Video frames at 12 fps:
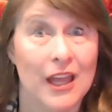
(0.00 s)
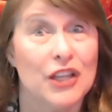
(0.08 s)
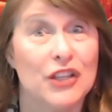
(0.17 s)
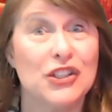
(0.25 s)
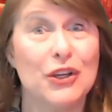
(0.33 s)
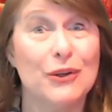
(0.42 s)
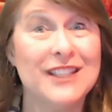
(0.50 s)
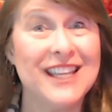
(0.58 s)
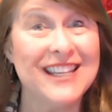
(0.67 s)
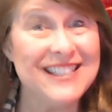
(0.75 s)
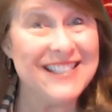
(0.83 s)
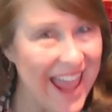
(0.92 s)
So
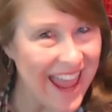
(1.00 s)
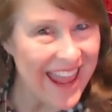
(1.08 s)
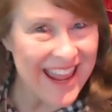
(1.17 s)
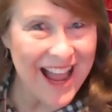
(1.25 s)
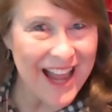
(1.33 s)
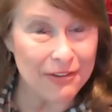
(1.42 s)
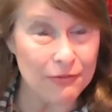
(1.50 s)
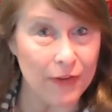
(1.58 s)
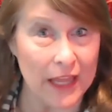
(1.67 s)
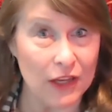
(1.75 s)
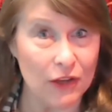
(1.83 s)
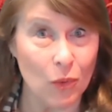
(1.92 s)
today I
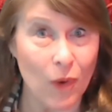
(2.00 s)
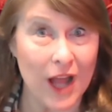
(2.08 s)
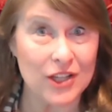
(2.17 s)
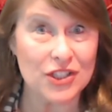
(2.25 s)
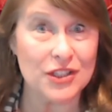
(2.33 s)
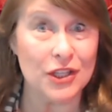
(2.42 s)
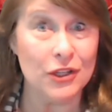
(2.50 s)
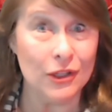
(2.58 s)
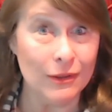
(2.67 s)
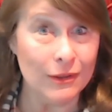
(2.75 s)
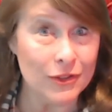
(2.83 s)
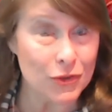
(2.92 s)
invite you to watch the
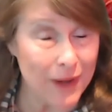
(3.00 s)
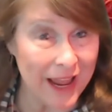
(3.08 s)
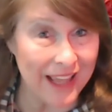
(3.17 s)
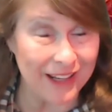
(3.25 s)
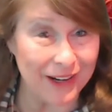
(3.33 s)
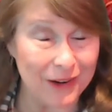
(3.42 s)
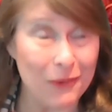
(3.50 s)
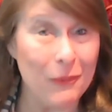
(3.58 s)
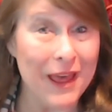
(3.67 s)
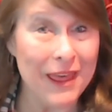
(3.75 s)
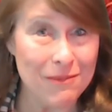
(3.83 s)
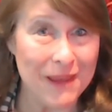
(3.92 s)
new trailer
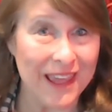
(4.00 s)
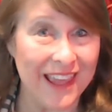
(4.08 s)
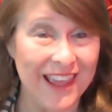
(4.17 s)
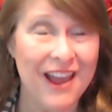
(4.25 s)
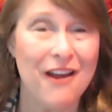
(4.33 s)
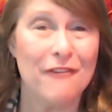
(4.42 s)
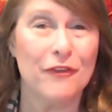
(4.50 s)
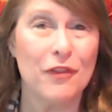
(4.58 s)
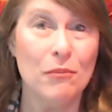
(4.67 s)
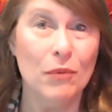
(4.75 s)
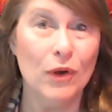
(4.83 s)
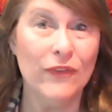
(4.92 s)
with me for the
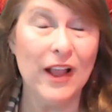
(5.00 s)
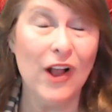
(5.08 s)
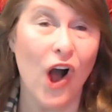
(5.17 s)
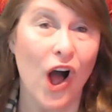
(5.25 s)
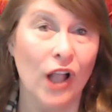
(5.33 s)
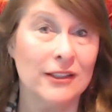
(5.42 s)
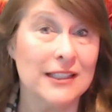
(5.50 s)
movie called